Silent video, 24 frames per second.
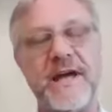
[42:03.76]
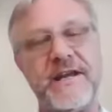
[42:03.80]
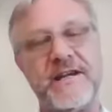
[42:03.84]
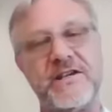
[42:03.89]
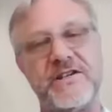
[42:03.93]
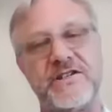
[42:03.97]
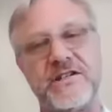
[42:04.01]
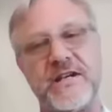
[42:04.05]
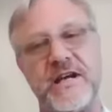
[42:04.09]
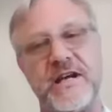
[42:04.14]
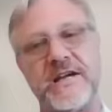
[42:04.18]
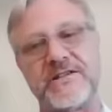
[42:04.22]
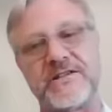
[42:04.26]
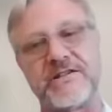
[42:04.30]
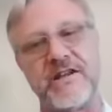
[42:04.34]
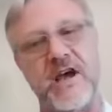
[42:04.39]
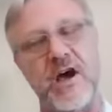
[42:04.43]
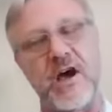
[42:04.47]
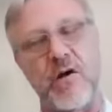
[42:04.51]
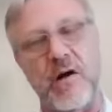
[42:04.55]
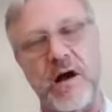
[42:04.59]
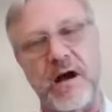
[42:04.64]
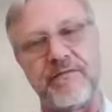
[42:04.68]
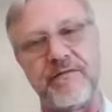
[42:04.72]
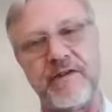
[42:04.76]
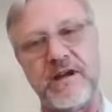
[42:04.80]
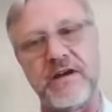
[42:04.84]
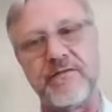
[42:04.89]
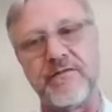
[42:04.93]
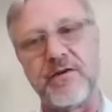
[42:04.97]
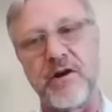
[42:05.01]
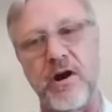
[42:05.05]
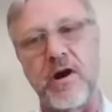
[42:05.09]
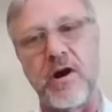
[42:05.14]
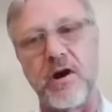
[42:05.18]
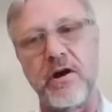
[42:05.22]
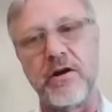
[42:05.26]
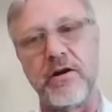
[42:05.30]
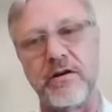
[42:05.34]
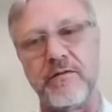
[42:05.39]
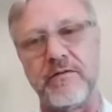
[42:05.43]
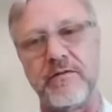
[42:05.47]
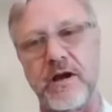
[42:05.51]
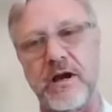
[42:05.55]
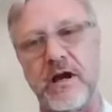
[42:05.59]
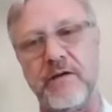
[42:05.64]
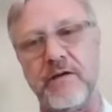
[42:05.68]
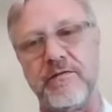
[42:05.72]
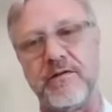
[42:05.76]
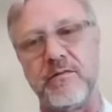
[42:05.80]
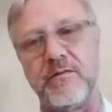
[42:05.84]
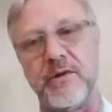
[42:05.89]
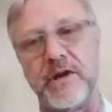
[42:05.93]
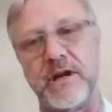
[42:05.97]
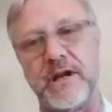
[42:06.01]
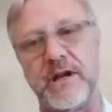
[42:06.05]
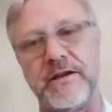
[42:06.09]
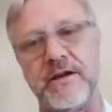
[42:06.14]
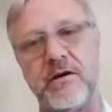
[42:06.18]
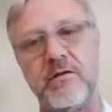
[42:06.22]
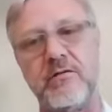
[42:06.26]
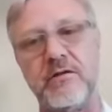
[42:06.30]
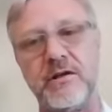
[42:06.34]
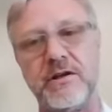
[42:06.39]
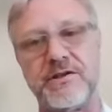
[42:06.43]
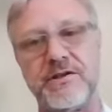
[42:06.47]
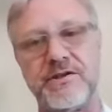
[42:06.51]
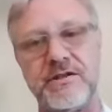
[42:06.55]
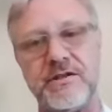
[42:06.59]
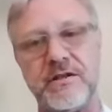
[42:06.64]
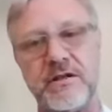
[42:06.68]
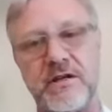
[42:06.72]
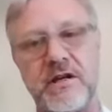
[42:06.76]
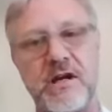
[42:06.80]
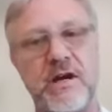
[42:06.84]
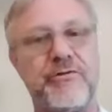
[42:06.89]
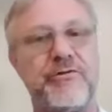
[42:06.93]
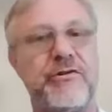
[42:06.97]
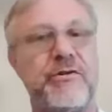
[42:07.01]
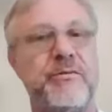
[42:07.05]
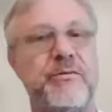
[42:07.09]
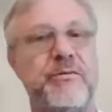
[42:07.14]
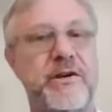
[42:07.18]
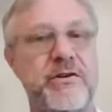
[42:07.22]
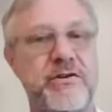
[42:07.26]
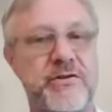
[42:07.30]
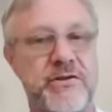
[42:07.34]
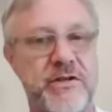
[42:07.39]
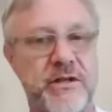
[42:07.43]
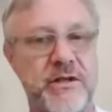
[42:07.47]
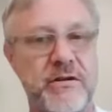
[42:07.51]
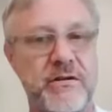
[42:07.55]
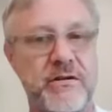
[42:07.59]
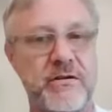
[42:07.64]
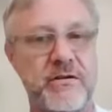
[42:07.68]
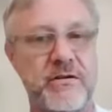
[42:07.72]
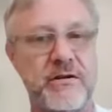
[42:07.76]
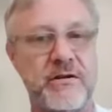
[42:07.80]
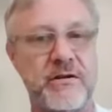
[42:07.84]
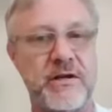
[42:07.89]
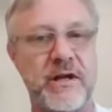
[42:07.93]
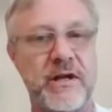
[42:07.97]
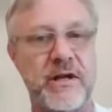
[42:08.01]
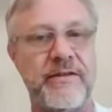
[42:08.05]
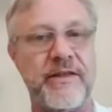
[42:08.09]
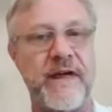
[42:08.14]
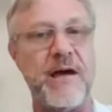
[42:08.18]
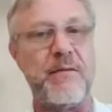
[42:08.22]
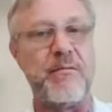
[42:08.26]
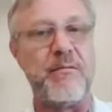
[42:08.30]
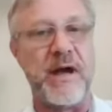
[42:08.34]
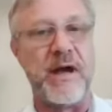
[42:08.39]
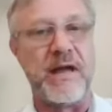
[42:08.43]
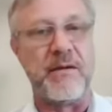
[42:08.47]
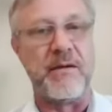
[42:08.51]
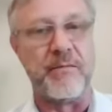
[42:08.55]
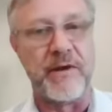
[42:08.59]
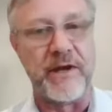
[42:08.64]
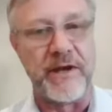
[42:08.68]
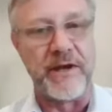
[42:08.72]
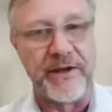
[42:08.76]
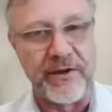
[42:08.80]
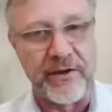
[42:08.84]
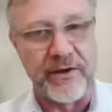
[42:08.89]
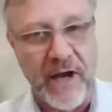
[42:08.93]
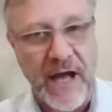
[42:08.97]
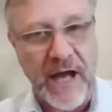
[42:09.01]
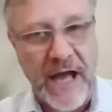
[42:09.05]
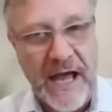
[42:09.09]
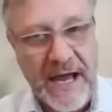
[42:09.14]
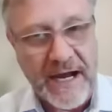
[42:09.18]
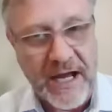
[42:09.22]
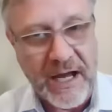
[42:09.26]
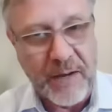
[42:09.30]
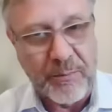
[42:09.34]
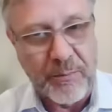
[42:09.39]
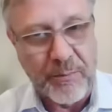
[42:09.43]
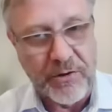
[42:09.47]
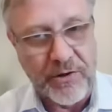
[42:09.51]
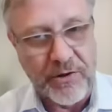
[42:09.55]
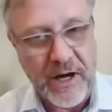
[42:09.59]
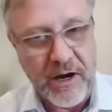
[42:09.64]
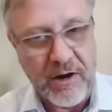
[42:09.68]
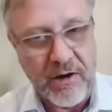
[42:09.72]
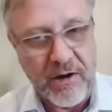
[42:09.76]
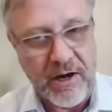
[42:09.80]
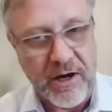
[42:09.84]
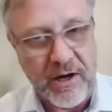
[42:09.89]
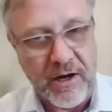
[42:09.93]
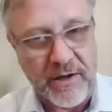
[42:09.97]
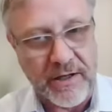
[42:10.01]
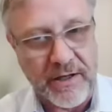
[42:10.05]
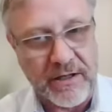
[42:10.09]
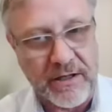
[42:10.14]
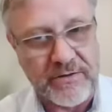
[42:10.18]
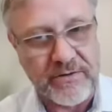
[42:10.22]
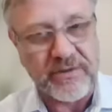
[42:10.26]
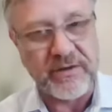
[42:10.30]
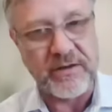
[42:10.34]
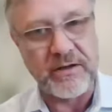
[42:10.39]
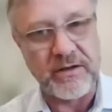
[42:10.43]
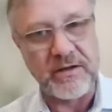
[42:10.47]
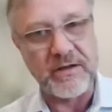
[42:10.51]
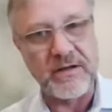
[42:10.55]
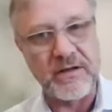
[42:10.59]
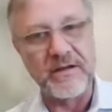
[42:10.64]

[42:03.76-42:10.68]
Beatty says, no, I've never heard of him, but I don't listen to country music. And that may be your hang up with our audience.